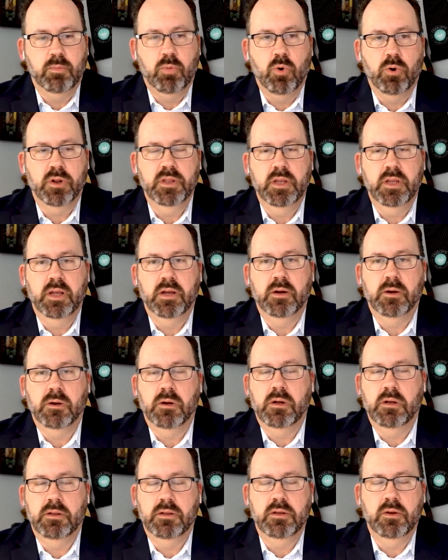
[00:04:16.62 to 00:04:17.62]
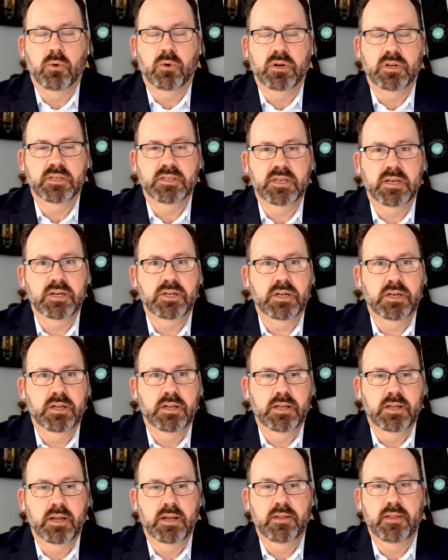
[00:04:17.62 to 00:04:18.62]
supporting the organization
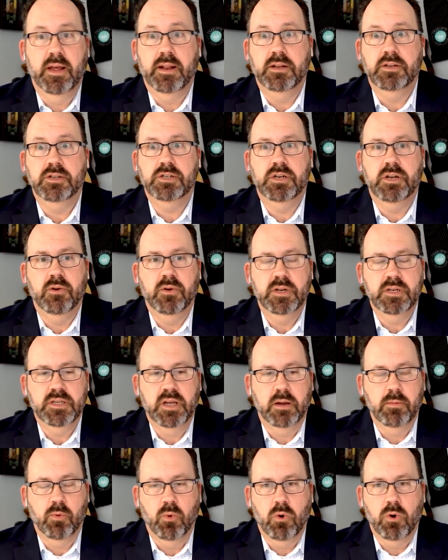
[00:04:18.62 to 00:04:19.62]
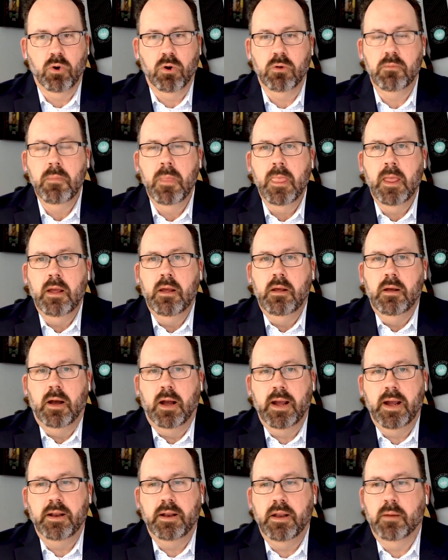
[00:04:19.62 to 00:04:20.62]
in that engineering type role.
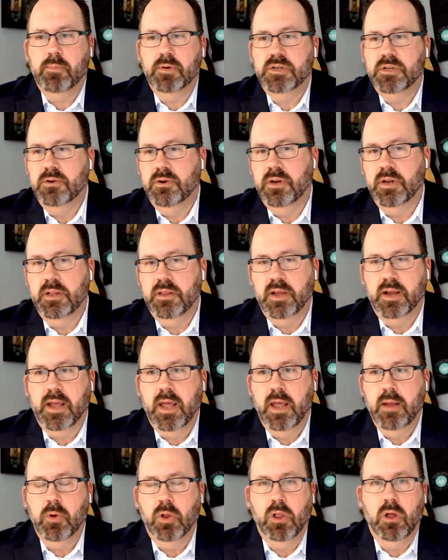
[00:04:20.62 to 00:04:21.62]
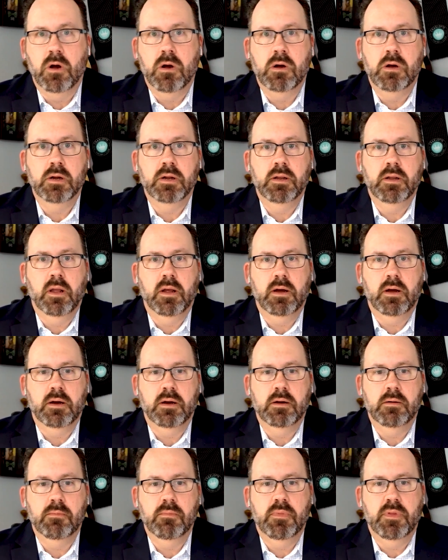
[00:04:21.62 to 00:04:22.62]
I had an opportunity that came along
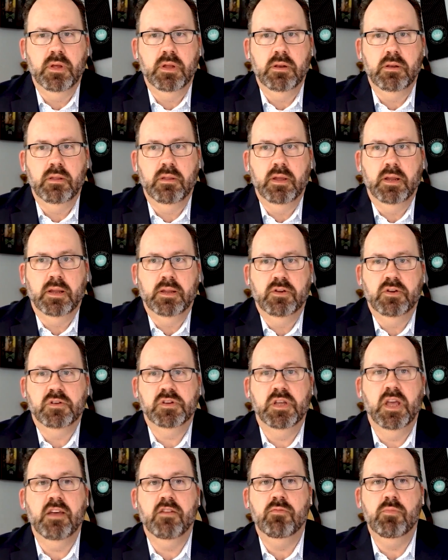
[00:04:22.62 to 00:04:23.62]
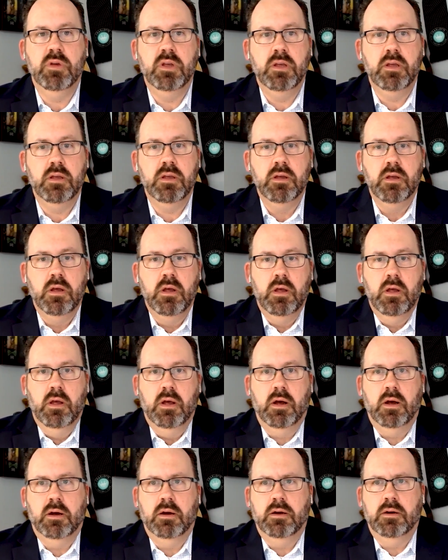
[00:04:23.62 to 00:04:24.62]
that just gave me
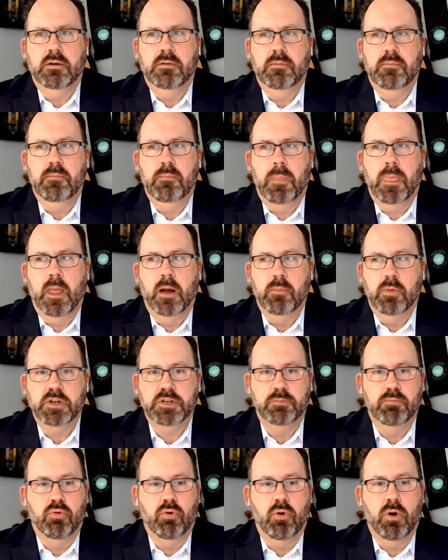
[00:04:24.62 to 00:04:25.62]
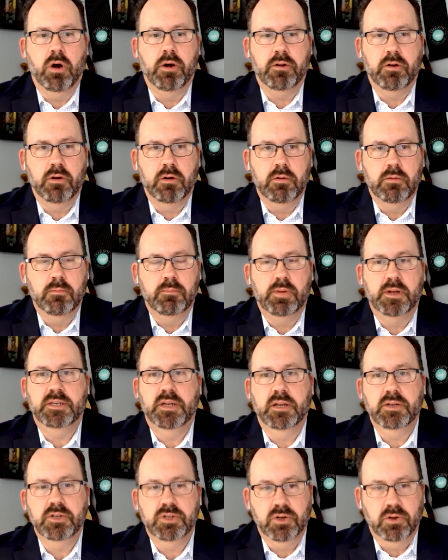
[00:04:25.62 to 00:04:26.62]
a much broader
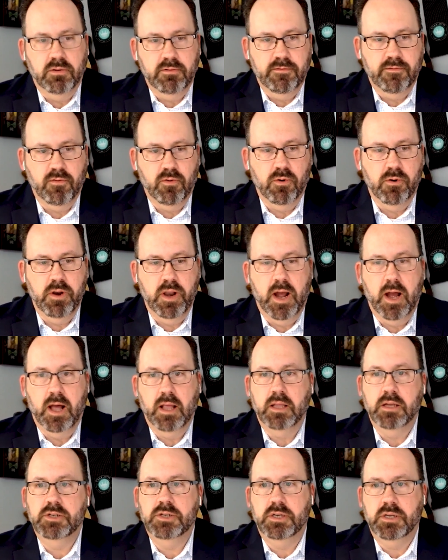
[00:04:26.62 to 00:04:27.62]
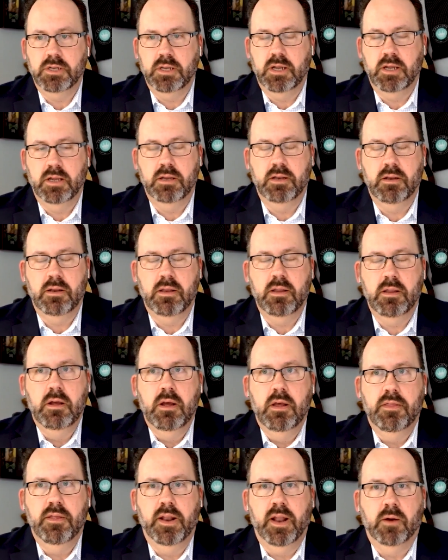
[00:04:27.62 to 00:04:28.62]
potential for knowledge and
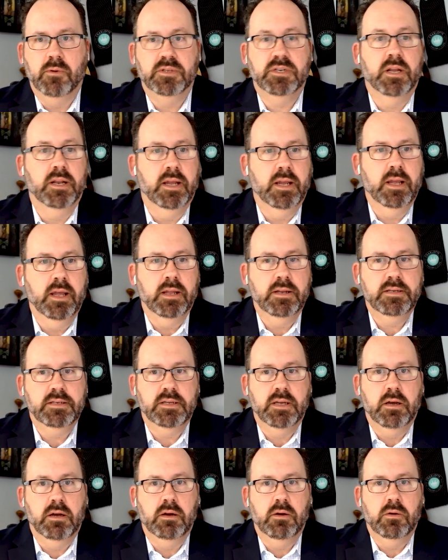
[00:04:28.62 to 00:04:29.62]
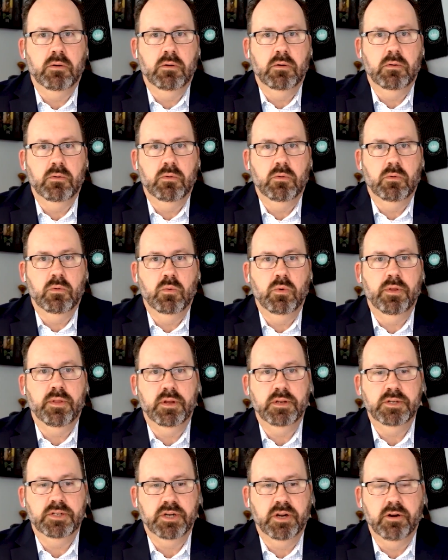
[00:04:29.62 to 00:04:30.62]
than I was going to get
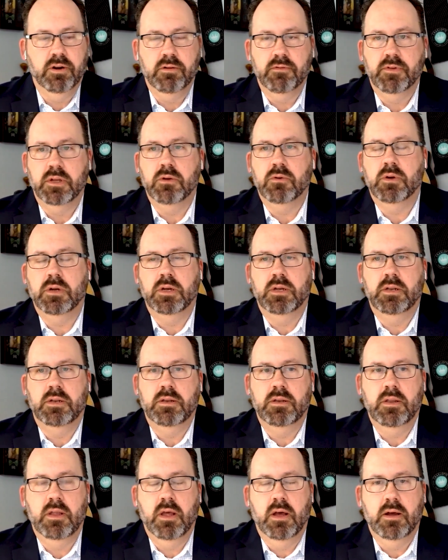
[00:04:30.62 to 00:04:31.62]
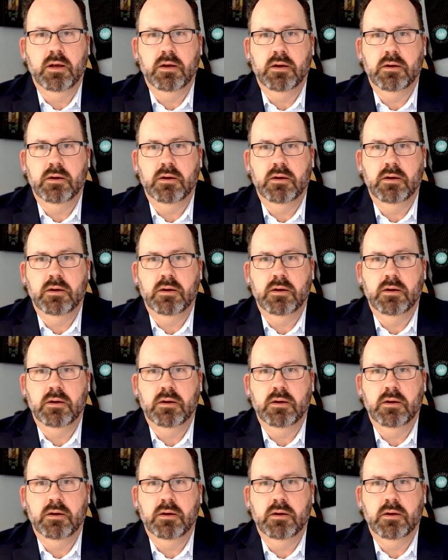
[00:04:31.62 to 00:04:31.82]
within Sharonview. And